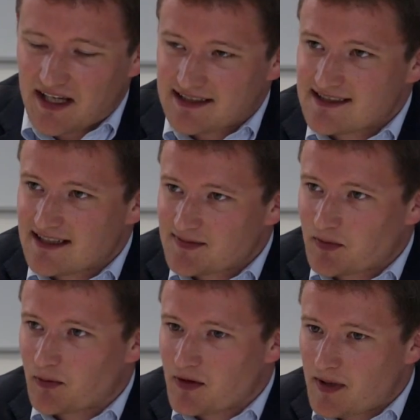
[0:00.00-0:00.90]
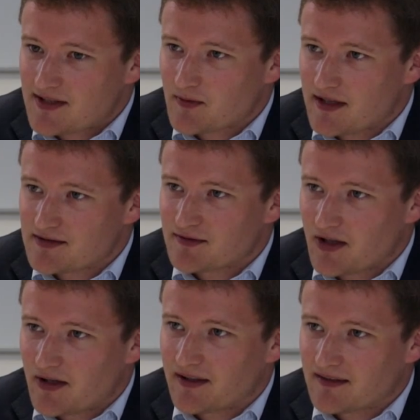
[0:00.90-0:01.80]
that's, that's probably one of the best ways of
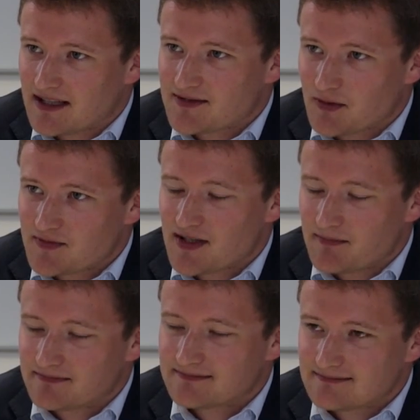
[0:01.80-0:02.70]
growing that top team.